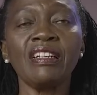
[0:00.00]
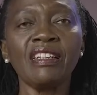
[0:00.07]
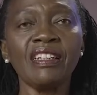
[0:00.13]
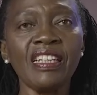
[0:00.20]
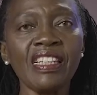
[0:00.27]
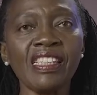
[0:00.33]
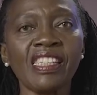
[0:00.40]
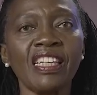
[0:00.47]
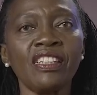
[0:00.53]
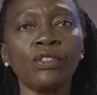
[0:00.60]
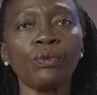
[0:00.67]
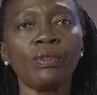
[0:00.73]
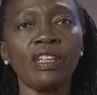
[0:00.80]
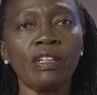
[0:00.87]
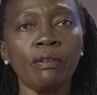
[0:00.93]
Listen
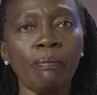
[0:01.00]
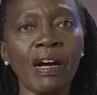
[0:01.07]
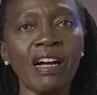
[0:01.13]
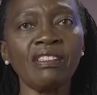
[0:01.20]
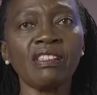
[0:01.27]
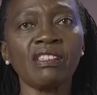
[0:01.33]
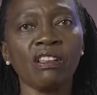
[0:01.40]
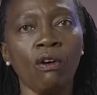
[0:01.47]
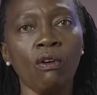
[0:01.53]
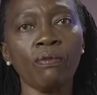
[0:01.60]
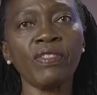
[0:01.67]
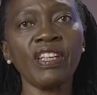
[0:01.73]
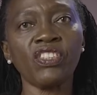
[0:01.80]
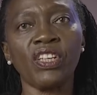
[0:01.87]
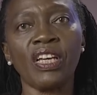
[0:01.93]
to the demands
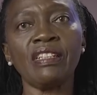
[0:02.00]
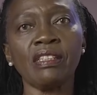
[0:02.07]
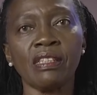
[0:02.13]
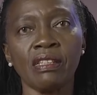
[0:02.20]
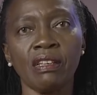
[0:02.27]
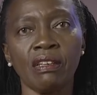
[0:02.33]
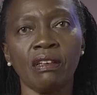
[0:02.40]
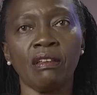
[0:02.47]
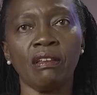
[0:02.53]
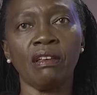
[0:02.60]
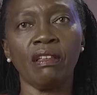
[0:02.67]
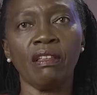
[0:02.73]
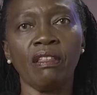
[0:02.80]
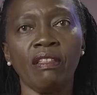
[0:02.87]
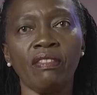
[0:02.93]
of the Gen Z.
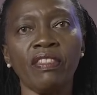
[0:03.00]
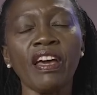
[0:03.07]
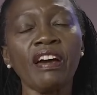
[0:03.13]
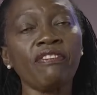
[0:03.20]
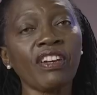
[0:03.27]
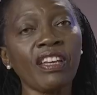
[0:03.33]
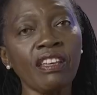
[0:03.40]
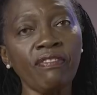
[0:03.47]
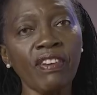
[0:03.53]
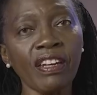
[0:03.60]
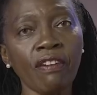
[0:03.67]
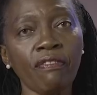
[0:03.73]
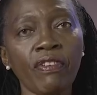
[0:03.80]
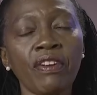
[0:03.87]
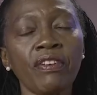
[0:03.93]
They have given
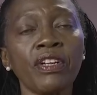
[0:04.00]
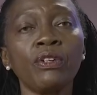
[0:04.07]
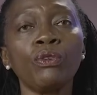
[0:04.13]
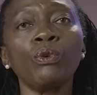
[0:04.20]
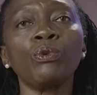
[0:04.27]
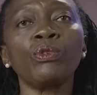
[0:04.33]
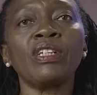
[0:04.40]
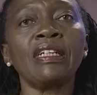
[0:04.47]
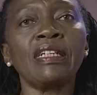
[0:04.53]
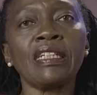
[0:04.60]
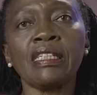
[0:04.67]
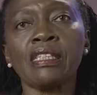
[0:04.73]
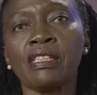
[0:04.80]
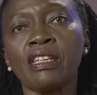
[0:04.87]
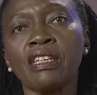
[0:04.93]
a very good
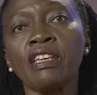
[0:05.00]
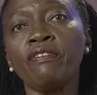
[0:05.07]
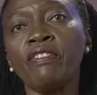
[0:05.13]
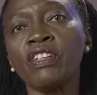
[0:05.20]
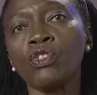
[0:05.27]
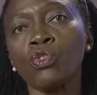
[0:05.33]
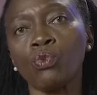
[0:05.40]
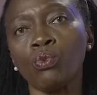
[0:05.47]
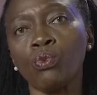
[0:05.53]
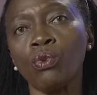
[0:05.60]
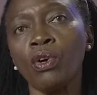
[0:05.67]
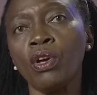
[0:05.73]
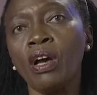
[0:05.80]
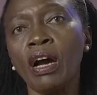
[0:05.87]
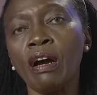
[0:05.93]
list even to
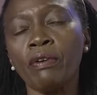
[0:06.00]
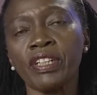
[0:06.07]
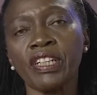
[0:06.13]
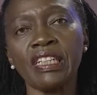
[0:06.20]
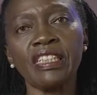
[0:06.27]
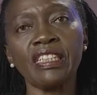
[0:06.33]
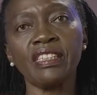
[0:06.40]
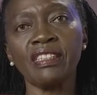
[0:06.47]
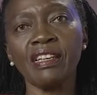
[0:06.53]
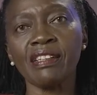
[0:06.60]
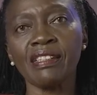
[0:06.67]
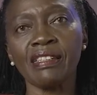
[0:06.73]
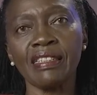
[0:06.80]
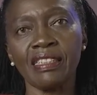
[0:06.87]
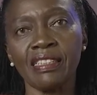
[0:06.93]
our
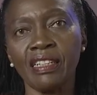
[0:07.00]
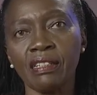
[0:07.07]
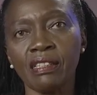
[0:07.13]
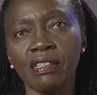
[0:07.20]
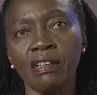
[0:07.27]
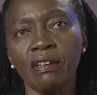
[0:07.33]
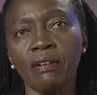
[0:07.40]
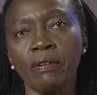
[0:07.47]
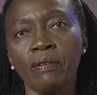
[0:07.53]
religious leaders.